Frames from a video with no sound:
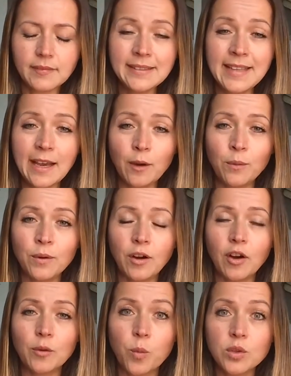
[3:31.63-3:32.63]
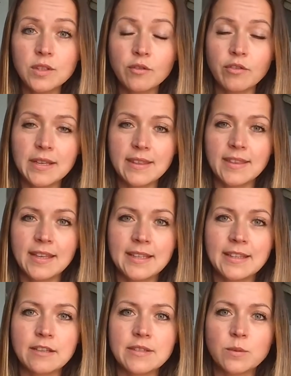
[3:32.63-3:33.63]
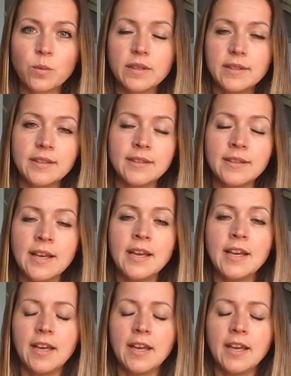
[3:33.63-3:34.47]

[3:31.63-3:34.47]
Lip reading: Now, what a great thing there is within,